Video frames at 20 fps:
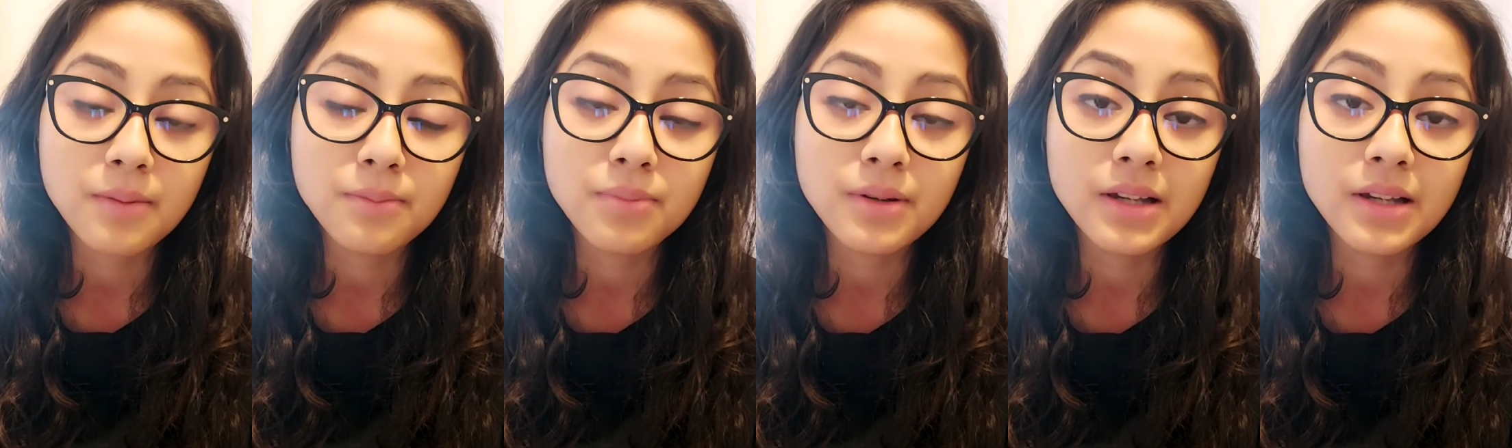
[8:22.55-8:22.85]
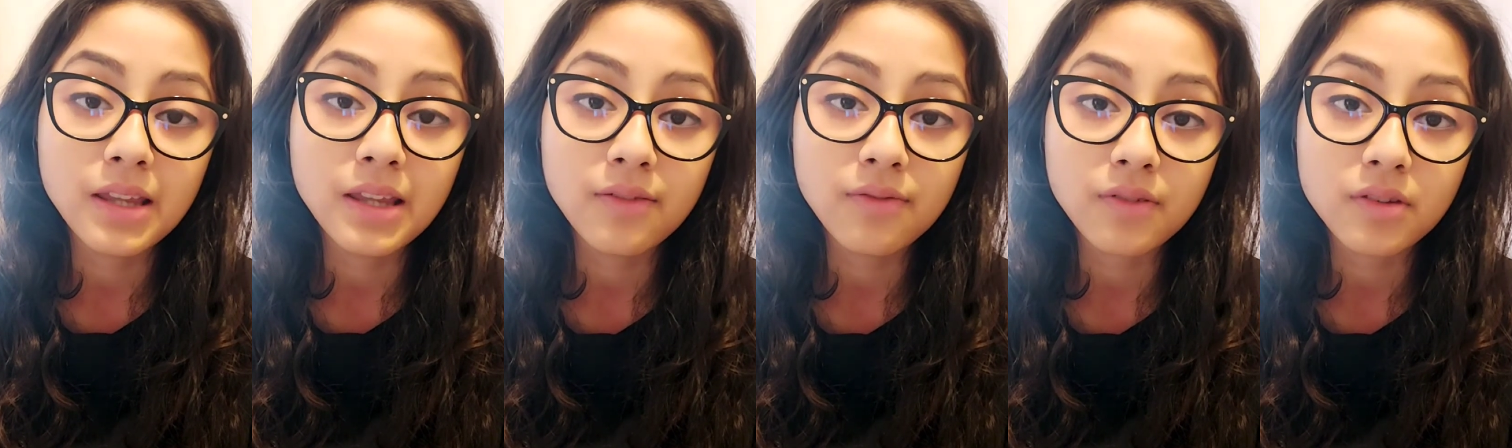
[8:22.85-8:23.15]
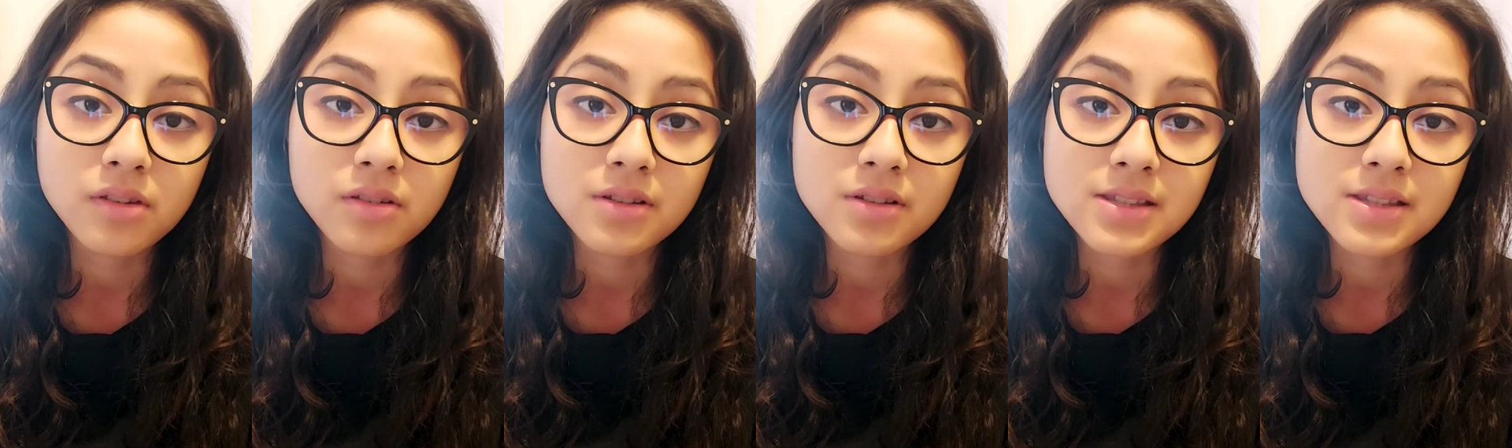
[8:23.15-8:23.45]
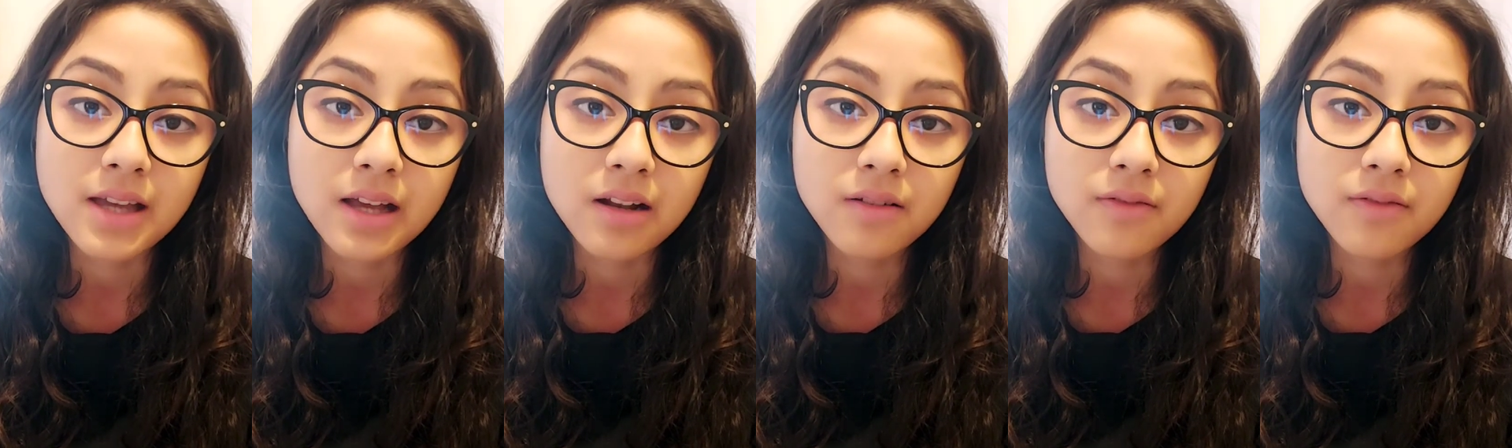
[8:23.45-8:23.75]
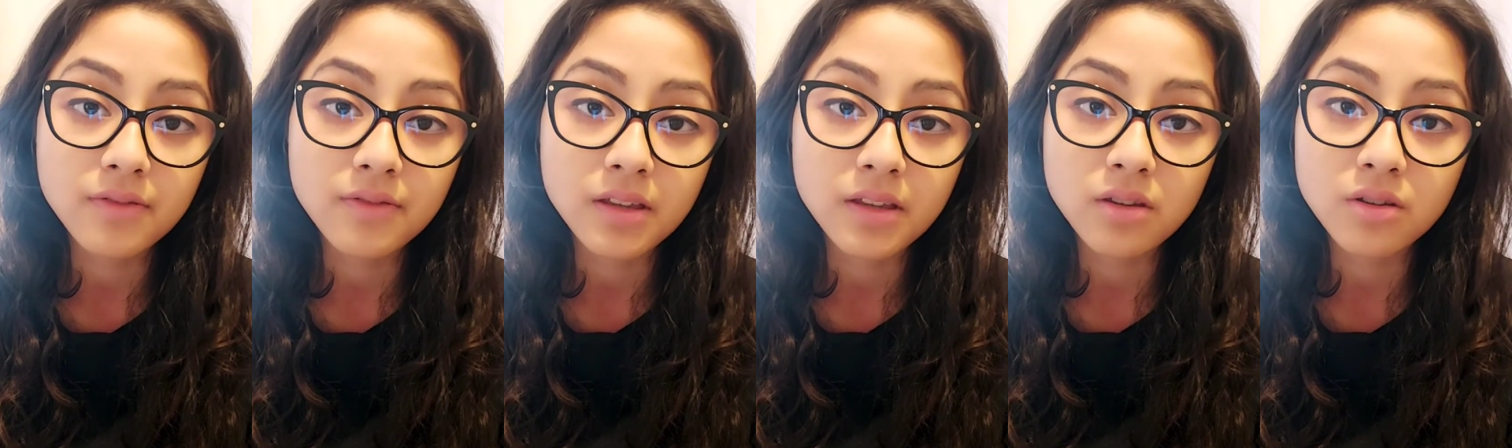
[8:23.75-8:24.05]
and belief in
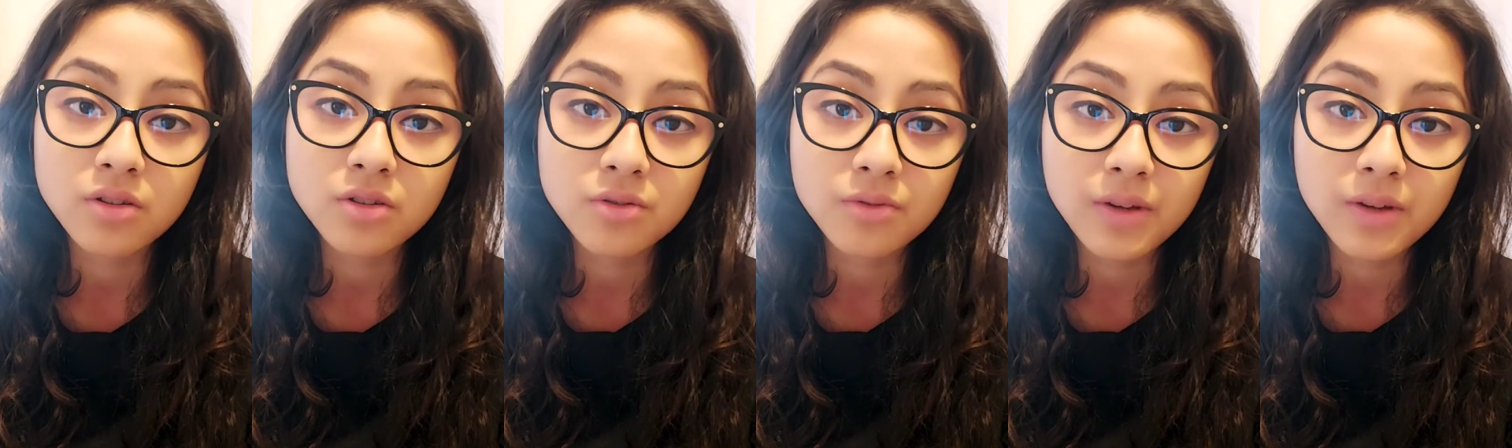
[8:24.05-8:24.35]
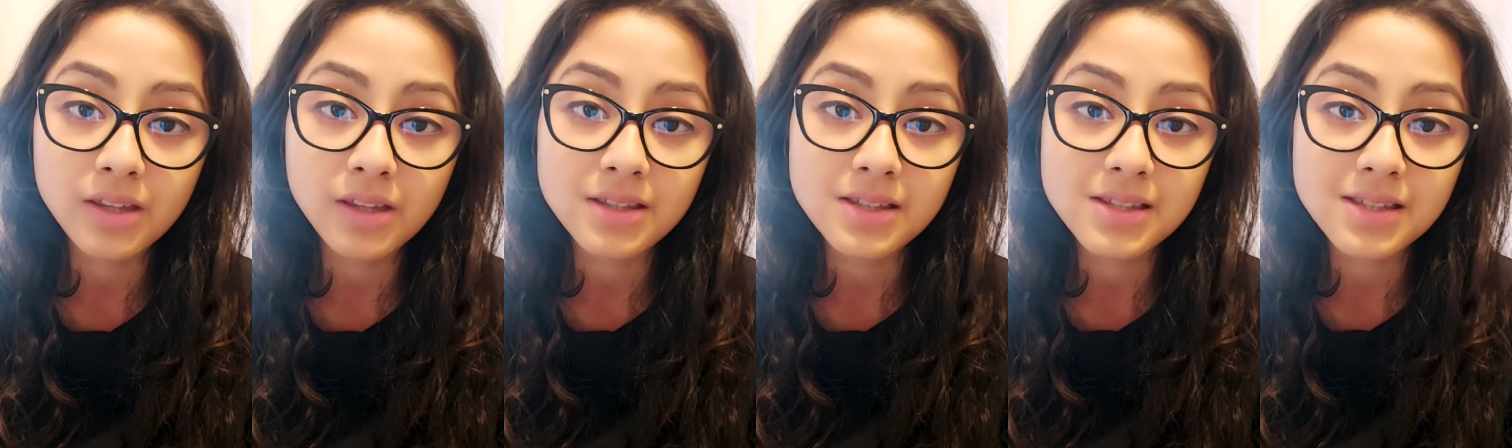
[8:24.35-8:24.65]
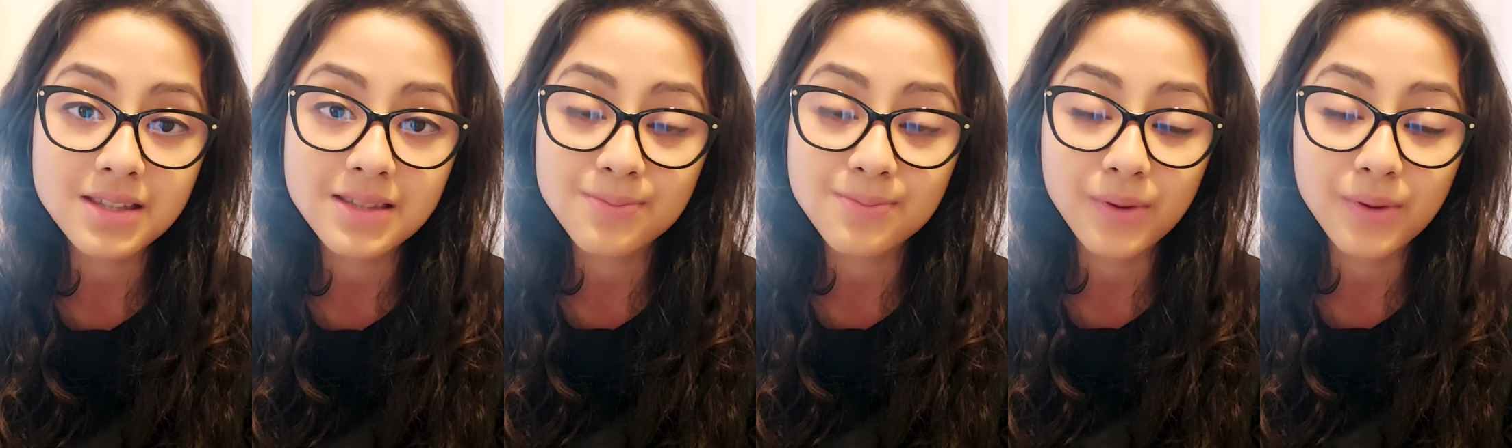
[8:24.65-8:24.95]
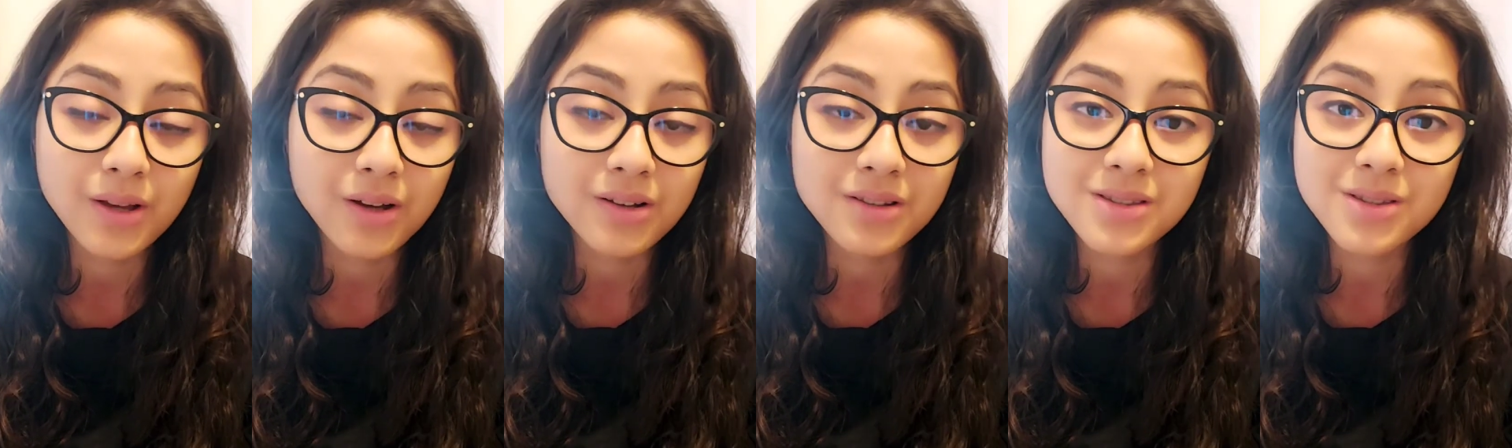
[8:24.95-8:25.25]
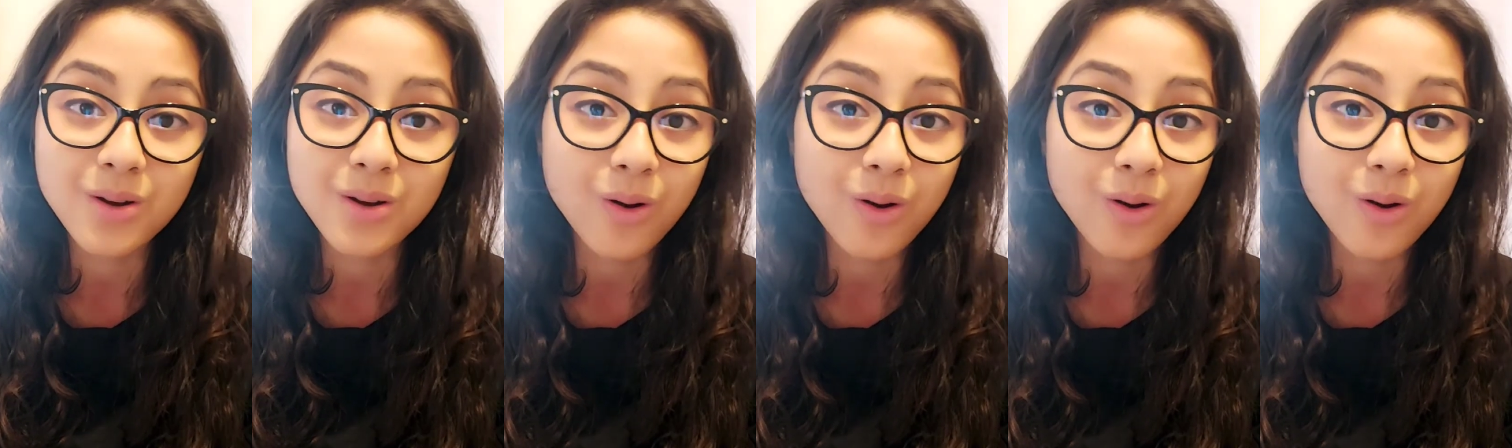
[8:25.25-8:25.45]
yourself that you're doing this is because